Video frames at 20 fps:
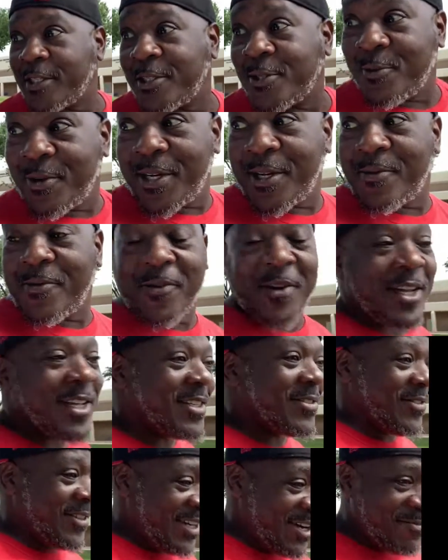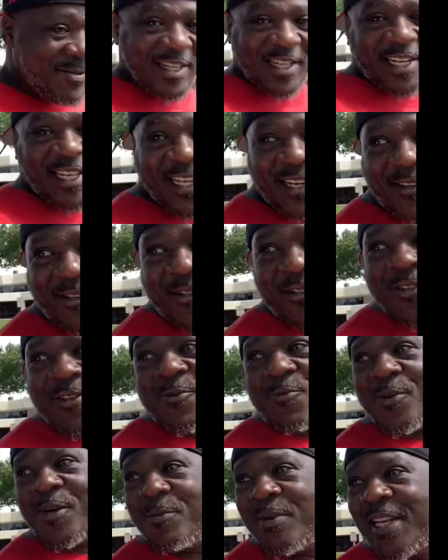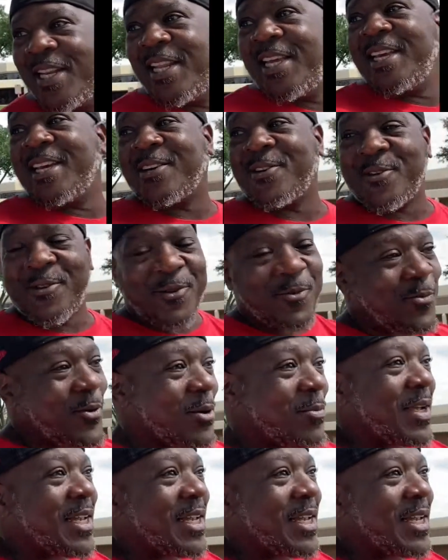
21. At 21? We'll yeah. Be legal. We'll be